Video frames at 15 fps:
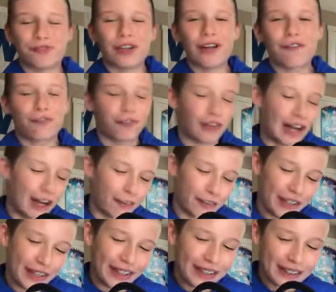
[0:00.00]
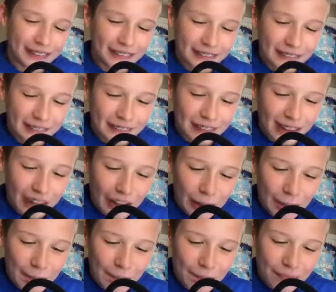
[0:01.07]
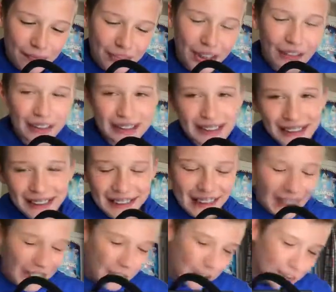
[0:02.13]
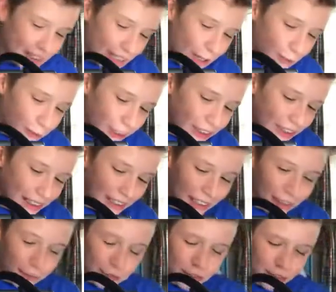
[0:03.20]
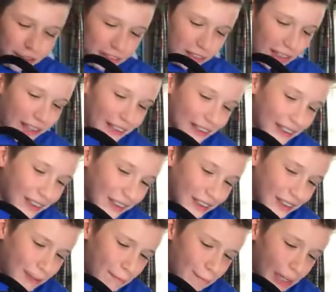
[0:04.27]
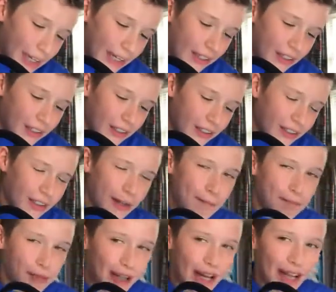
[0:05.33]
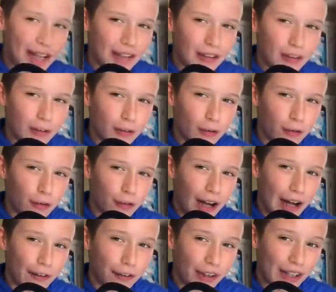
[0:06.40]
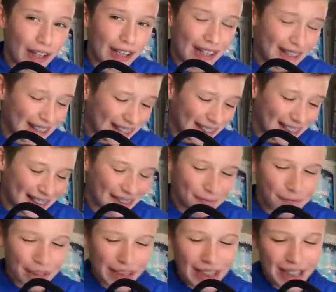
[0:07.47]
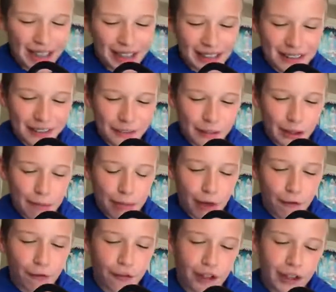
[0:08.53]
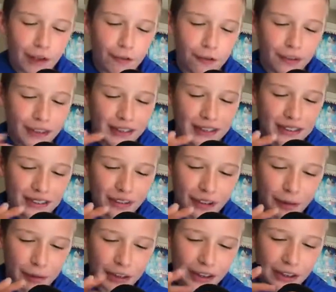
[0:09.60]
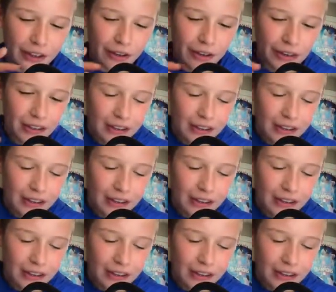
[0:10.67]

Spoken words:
Favre. No, that's actually not how you say it. Run Good Life jokes around and calls him Brett Favre, I think. But yeah, it's really Brett Favre. So there we go.